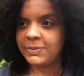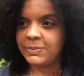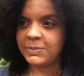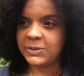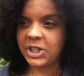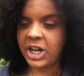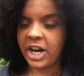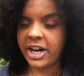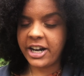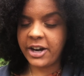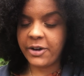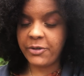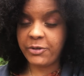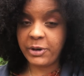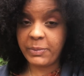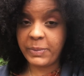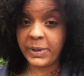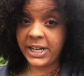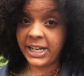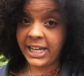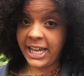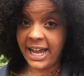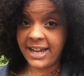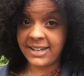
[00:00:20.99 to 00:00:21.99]
not
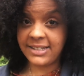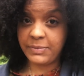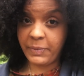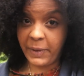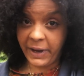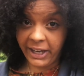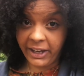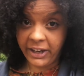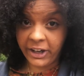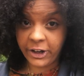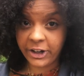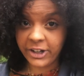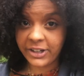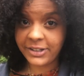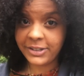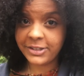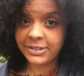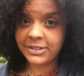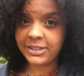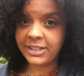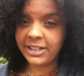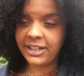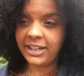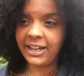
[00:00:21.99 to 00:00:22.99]
everybody has my hair,
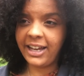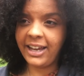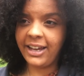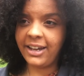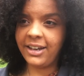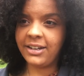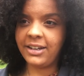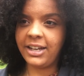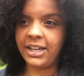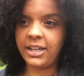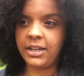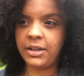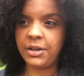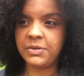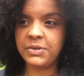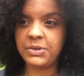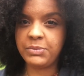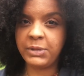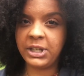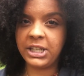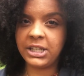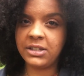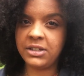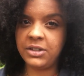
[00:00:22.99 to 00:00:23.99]
and it gives
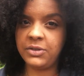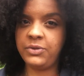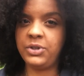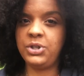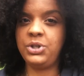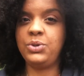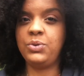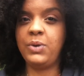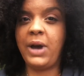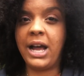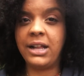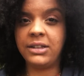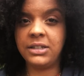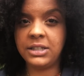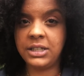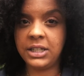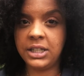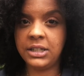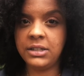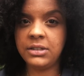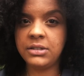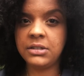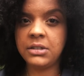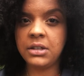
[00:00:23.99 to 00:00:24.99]
me
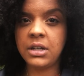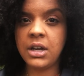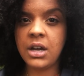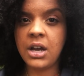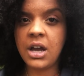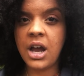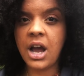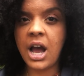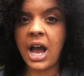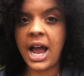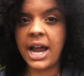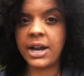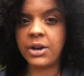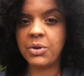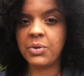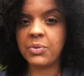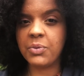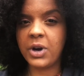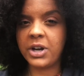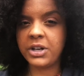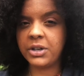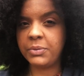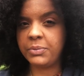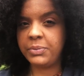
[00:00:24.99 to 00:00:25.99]
individuality. I don't
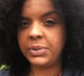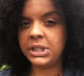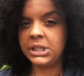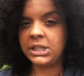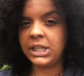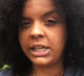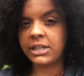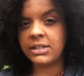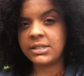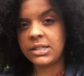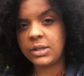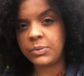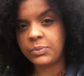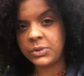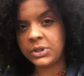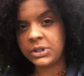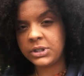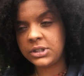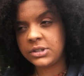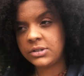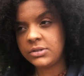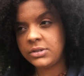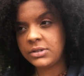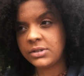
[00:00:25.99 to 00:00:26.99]
want to be like someone
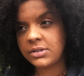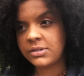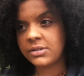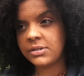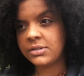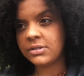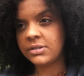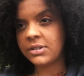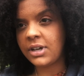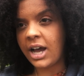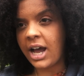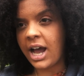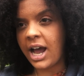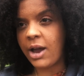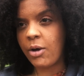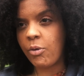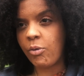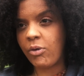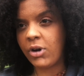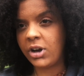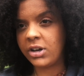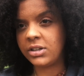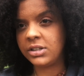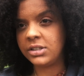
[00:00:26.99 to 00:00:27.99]
else. I
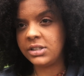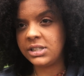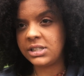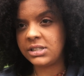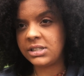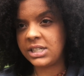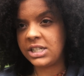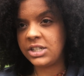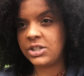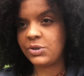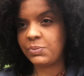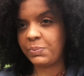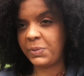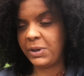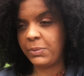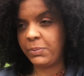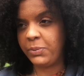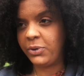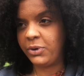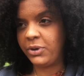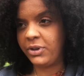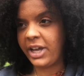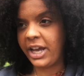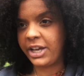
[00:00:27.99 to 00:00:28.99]
want to teach
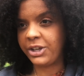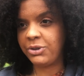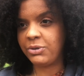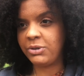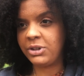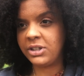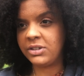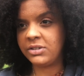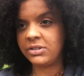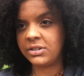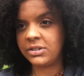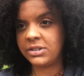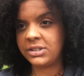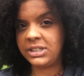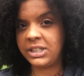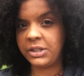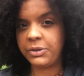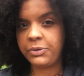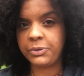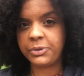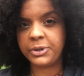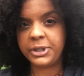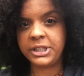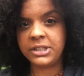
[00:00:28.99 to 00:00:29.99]
people that you can look
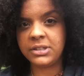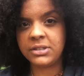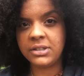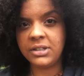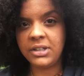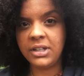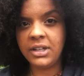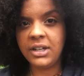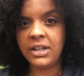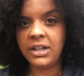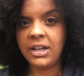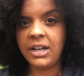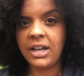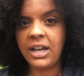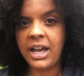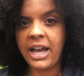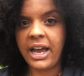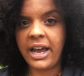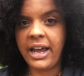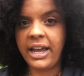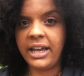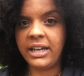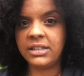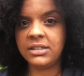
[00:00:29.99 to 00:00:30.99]
different
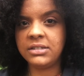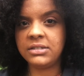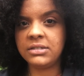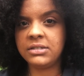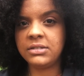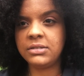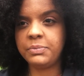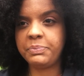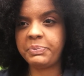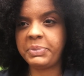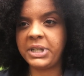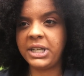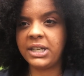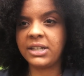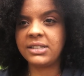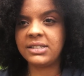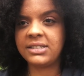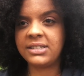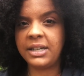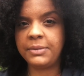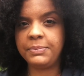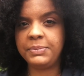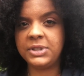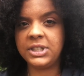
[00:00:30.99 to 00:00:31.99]
and be
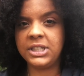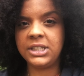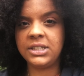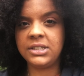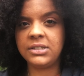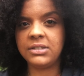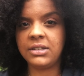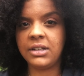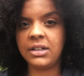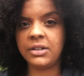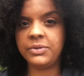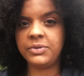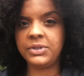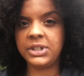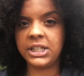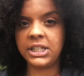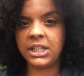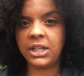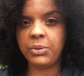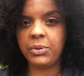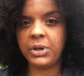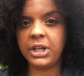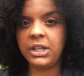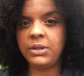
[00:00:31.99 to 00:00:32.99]
accepted and loved
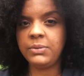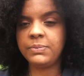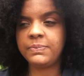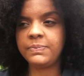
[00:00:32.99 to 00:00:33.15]
anyway.